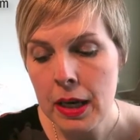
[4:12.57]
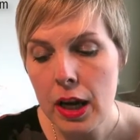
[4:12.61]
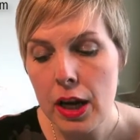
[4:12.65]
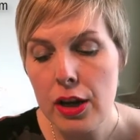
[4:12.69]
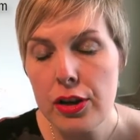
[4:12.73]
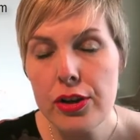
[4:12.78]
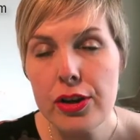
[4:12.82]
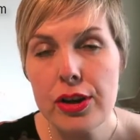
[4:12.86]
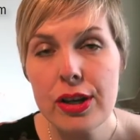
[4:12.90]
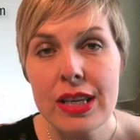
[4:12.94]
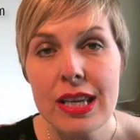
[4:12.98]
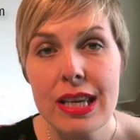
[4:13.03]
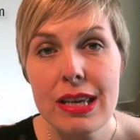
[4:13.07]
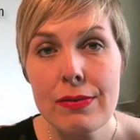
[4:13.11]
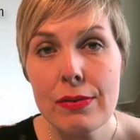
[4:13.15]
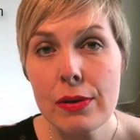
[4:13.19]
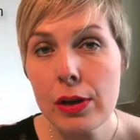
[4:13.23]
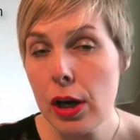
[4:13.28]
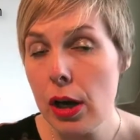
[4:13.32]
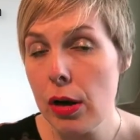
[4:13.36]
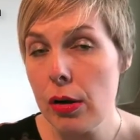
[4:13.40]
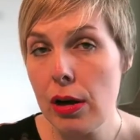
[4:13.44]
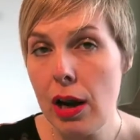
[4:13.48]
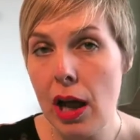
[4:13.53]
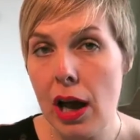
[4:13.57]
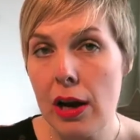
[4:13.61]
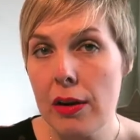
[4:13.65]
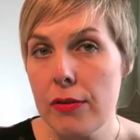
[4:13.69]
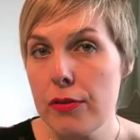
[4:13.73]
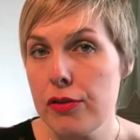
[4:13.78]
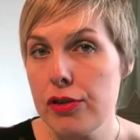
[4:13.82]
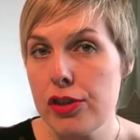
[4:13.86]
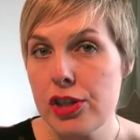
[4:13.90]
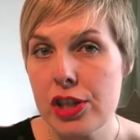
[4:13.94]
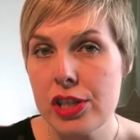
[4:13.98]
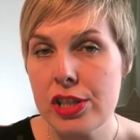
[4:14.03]
And you can even go
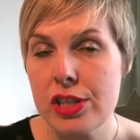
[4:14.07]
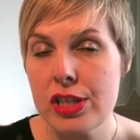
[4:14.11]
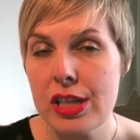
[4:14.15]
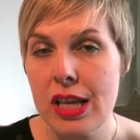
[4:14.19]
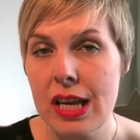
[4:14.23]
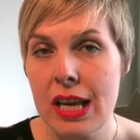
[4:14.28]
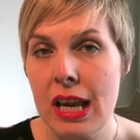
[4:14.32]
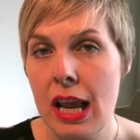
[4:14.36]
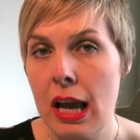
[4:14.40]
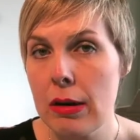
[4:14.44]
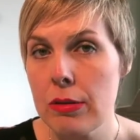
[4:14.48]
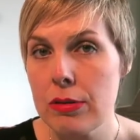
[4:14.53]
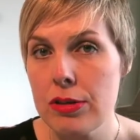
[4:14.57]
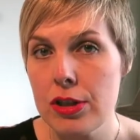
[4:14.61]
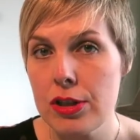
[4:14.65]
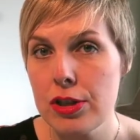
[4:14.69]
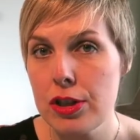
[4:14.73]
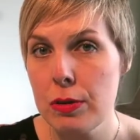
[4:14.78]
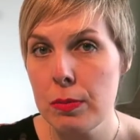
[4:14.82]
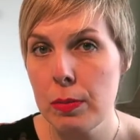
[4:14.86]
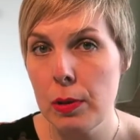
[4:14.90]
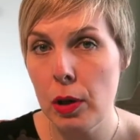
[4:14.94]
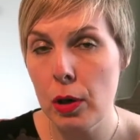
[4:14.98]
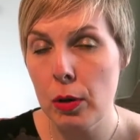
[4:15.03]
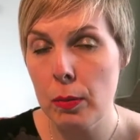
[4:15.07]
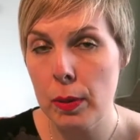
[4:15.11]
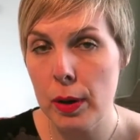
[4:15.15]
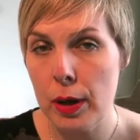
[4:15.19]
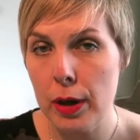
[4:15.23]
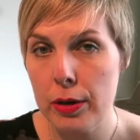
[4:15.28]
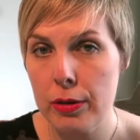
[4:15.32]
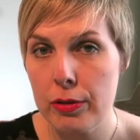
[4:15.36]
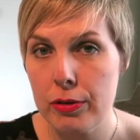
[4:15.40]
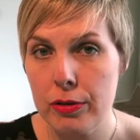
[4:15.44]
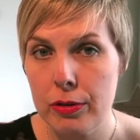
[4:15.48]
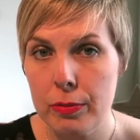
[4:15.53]
live just to announce a new blog
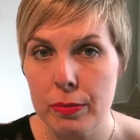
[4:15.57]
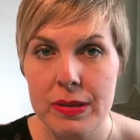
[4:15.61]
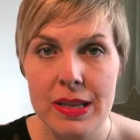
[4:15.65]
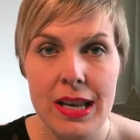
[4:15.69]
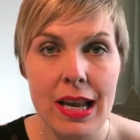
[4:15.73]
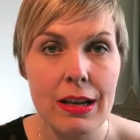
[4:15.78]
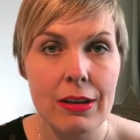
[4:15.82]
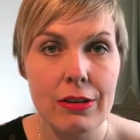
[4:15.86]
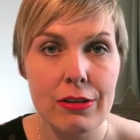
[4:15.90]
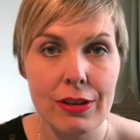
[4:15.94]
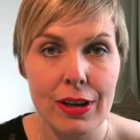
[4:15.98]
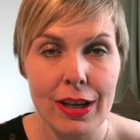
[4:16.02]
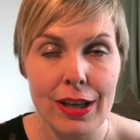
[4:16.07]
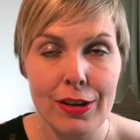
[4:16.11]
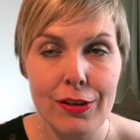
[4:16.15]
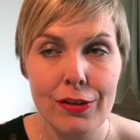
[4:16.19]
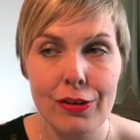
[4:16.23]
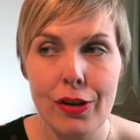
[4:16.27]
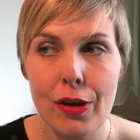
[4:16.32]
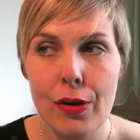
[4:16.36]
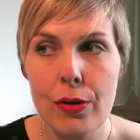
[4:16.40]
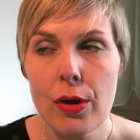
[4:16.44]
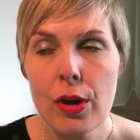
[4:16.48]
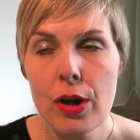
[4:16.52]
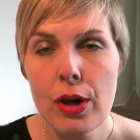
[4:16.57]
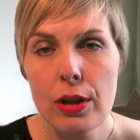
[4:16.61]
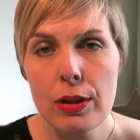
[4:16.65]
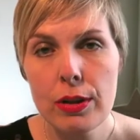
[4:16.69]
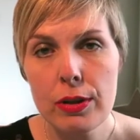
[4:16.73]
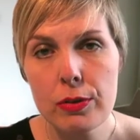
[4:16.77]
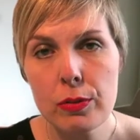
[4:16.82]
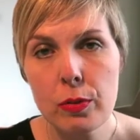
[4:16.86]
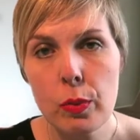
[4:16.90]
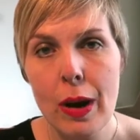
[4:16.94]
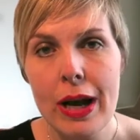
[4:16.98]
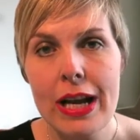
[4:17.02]
post, potentially. So
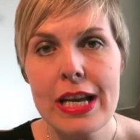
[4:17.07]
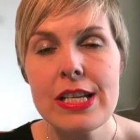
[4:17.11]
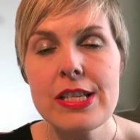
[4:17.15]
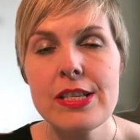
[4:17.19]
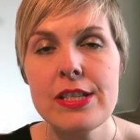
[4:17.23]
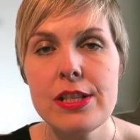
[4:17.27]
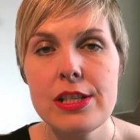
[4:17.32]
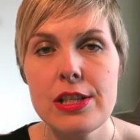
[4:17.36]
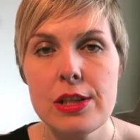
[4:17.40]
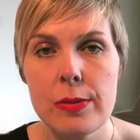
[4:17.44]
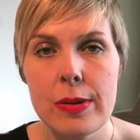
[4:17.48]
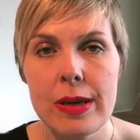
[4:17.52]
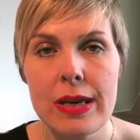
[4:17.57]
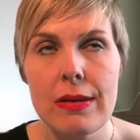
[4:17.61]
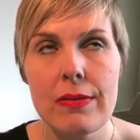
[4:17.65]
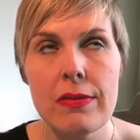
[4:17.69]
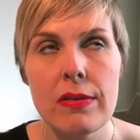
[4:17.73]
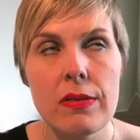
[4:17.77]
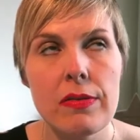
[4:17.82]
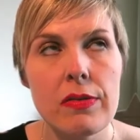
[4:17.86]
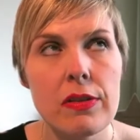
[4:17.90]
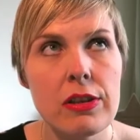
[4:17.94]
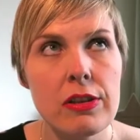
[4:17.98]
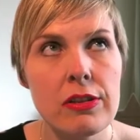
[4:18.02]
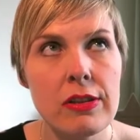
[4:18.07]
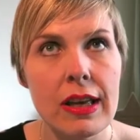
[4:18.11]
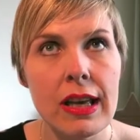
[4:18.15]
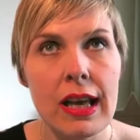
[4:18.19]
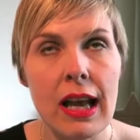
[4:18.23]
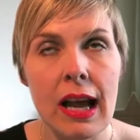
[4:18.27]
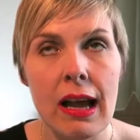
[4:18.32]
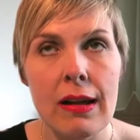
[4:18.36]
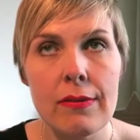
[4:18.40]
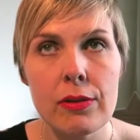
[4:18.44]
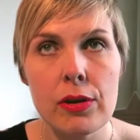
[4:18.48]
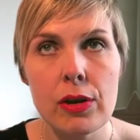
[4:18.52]
there's ways to do it, even if you think
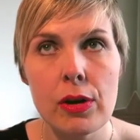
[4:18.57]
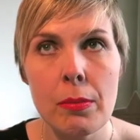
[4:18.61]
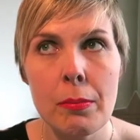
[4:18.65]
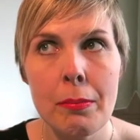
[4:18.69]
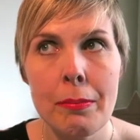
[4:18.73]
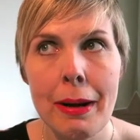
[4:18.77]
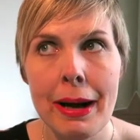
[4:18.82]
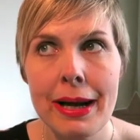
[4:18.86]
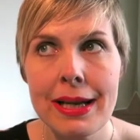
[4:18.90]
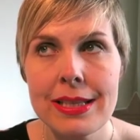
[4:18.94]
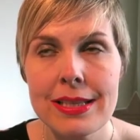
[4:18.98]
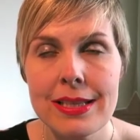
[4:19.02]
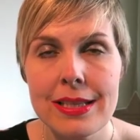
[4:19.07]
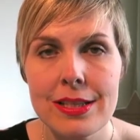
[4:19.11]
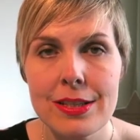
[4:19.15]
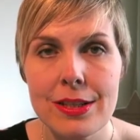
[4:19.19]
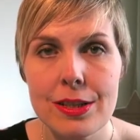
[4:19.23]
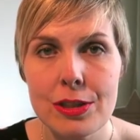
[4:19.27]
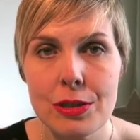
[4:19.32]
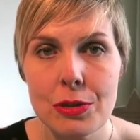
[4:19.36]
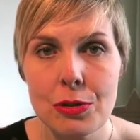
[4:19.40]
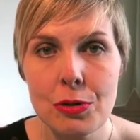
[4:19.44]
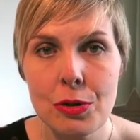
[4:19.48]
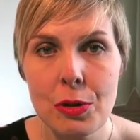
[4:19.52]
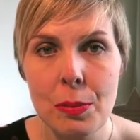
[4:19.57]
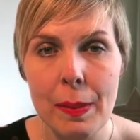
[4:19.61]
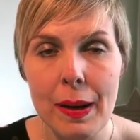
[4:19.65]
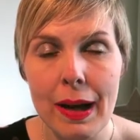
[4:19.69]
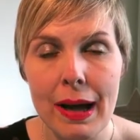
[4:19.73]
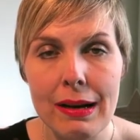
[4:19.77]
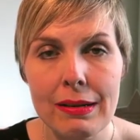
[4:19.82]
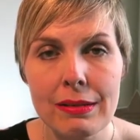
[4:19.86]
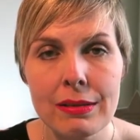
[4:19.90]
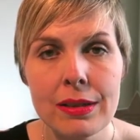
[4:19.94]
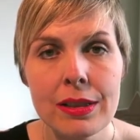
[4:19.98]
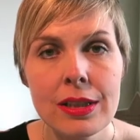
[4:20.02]
I haven't got masses to talk
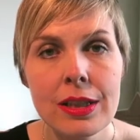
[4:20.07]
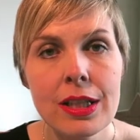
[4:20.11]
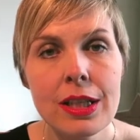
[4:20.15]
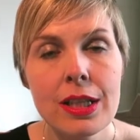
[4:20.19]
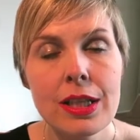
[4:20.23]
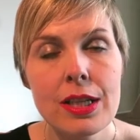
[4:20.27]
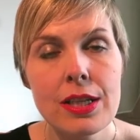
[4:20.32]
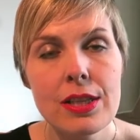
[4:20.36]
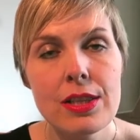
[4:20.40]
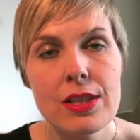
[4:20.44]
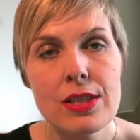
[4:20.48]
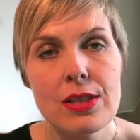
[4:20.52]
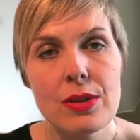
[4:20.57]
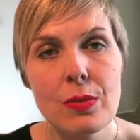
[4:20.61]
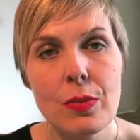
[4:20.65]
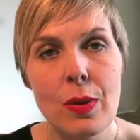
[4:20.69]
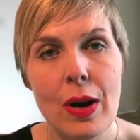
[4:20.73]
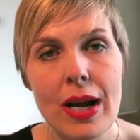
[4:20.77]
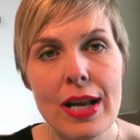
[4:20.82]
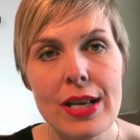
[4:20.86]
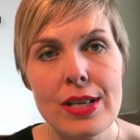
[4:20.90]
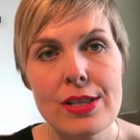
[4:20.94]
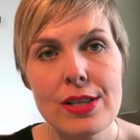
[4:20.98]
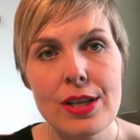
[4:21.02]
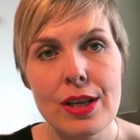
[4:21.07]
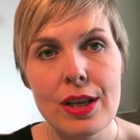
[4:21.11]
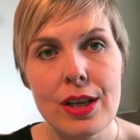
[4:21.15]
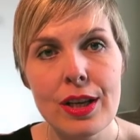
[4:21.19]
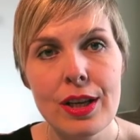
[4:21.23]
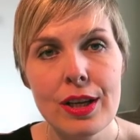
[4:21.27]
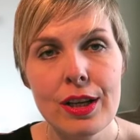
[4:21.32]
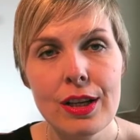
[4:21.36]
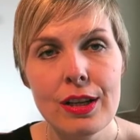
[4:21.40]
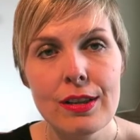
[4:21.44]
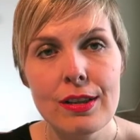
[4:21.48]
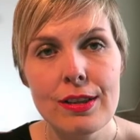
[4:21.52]
about, there's a way
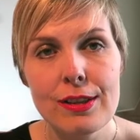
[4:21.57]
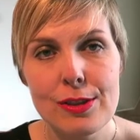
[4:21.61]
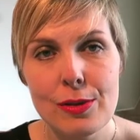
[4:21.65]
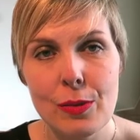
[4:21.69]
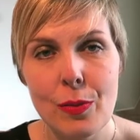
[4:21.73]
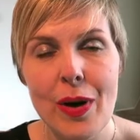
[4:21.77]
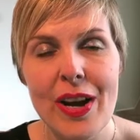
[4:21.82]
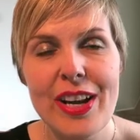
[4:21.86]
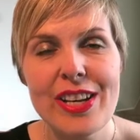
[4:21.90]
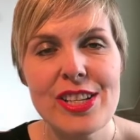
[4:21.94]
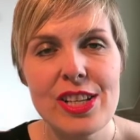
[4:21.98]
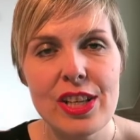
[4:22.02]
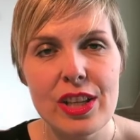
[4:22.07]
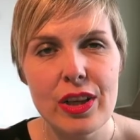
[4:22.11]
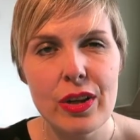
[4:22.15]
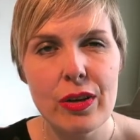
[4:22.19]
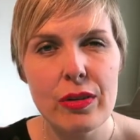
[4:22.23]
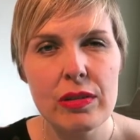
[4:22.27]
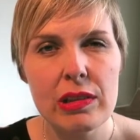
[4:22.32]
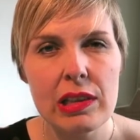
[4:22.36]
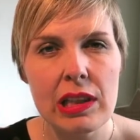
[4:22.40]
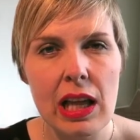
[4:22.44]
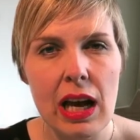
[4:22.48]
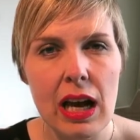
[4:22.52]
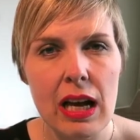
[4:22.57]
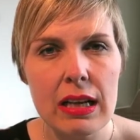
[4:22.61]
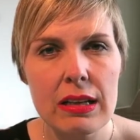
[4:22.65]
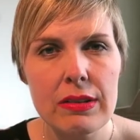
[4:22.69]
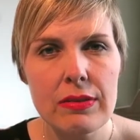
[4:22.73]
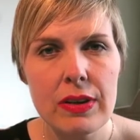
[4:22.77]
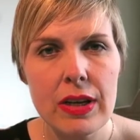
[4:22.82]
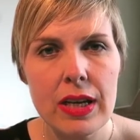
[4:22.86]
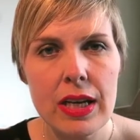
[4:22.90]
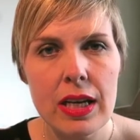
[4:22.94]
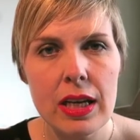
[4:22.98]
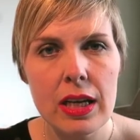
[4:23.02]
to use
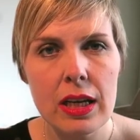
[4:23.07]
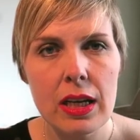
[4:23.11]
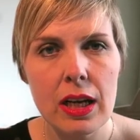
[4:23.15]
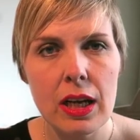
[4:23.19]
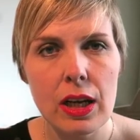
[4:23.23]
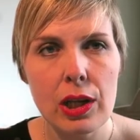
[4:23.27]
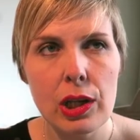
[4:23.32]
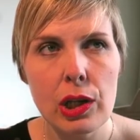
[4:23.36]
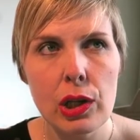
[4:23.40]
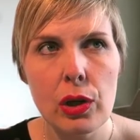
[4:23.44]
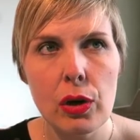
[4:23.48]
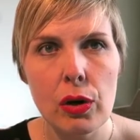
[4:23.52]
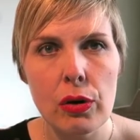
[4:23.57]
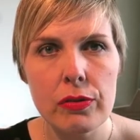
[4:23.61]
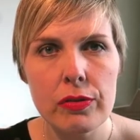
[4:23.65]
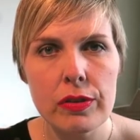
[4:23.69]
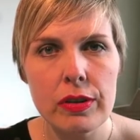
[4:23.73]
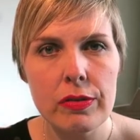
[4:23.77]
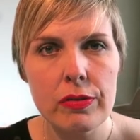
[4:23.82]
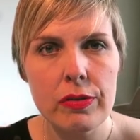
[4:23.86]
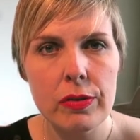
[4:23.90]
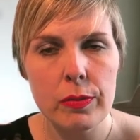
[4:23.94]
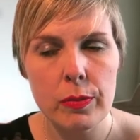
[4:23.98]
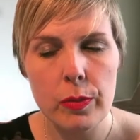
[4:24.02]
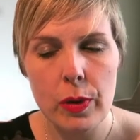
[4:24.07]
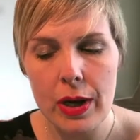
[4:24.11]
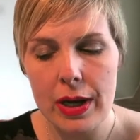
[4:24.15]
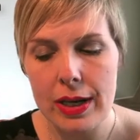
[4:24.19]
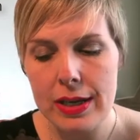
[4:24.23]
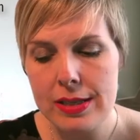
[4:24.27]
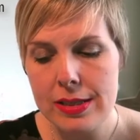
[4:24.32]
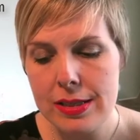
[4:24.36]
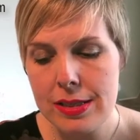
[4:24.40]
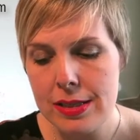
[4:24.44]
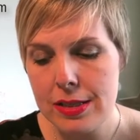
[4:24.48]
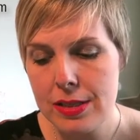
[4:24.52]
live in a lot of different
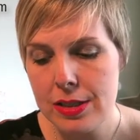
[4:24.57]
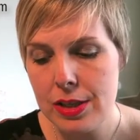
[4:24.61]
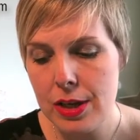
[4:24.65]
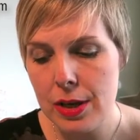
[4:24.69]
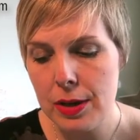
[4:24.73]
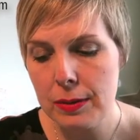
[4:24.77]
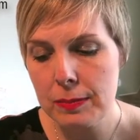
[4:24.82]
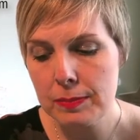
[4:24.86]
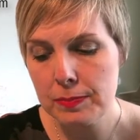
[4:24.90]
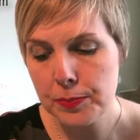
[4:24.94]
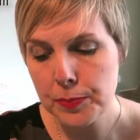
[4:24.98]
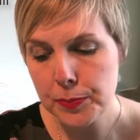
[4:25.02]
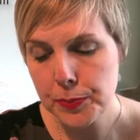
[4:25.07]
ways. So